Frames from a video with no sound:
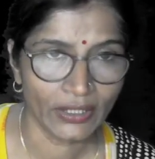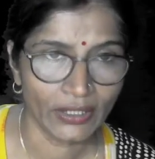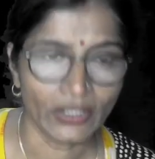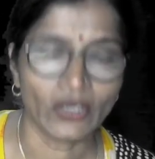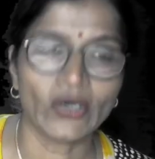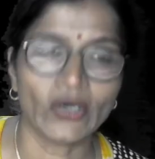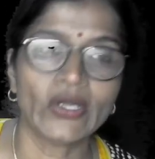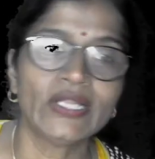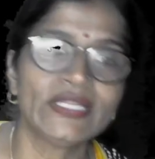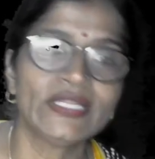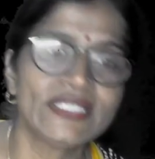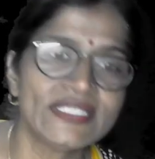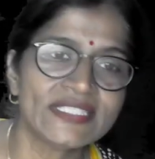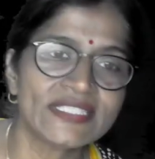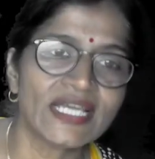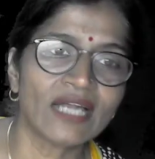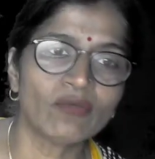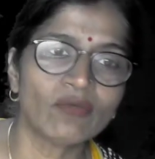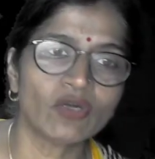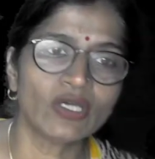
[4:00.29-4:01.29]
all these
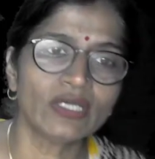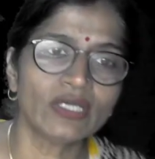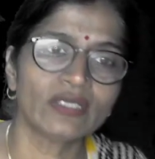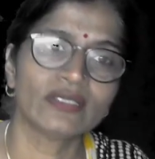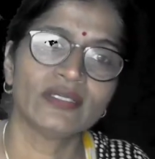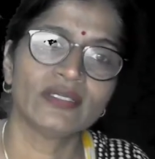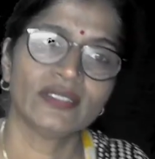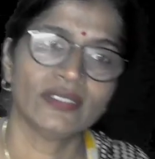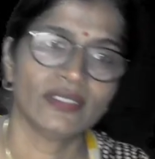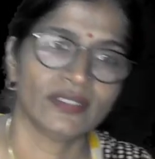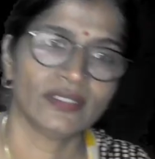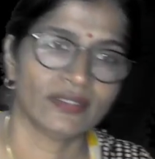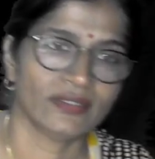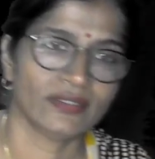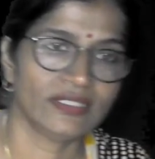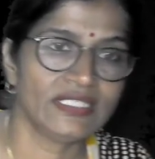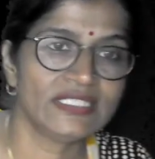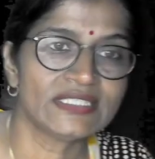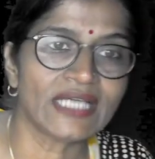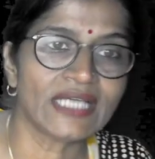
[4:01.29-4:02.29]
are what?
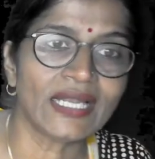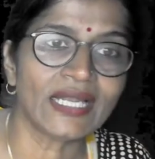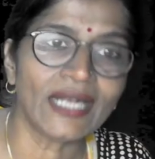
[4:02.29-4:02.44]
These are